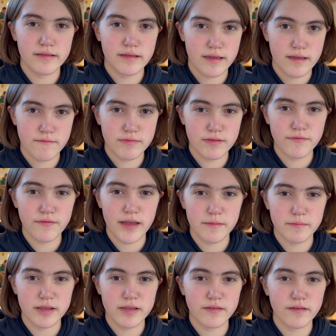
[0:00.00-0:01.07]
give the
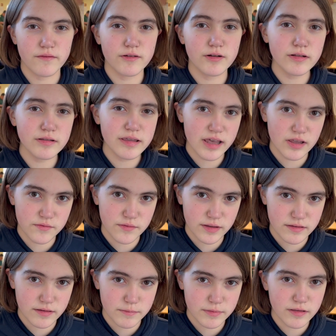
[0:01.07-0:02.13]
families of cold case
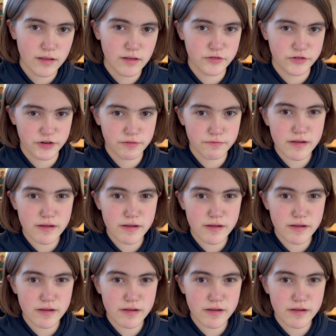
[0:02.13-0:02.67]
victims closure.